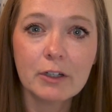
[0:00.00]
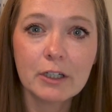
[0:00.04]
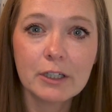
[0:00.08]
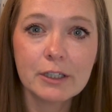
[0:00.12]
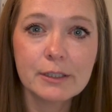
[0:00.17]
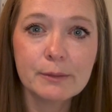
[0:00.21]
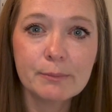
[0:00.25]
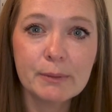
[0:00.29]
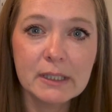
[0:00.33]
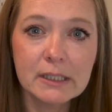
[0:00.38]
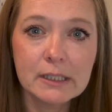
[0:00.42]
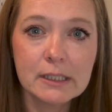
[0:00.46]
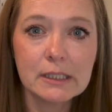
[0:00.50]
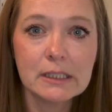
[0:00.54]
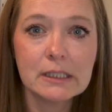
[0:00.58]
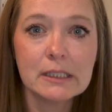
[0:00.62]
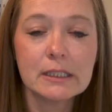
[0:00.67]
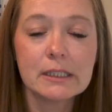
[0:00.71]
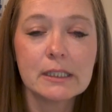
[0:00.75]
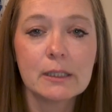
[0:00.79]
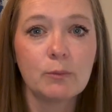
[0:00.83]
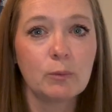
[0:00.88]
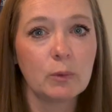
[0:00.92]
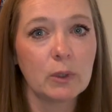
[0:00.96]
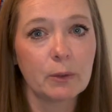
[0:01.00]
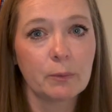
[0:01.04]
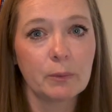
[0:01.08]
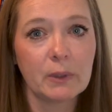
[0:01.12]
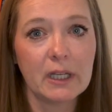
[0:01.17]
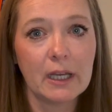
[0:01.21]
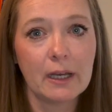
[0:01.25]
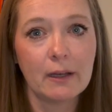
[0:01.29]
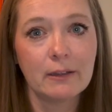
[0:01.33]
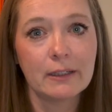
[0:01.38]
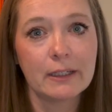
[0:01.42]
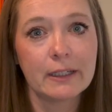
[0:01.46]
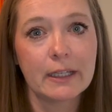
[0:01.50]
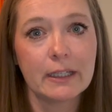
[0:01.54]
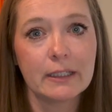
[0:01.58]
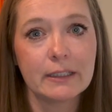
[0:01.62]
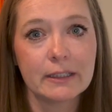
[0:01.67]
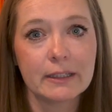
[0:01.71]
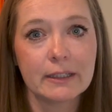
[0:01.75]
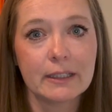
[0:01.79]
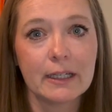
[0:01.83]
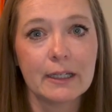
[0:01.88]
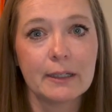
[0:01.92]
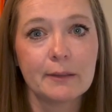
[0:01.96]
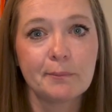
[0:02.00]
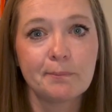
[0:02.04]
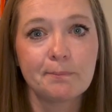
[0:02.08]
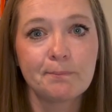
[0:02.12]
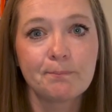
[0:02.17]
expenses, and where we allocated that.